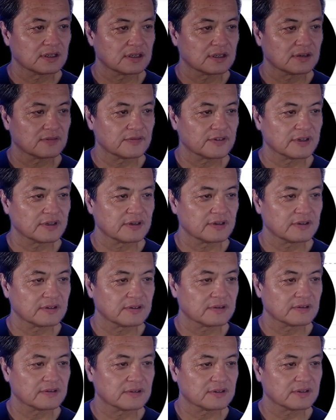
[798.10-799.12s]
if I
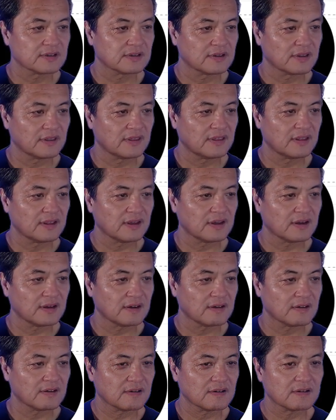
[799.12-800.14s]
go to
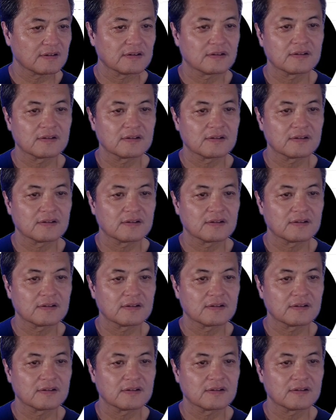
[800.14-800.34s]
there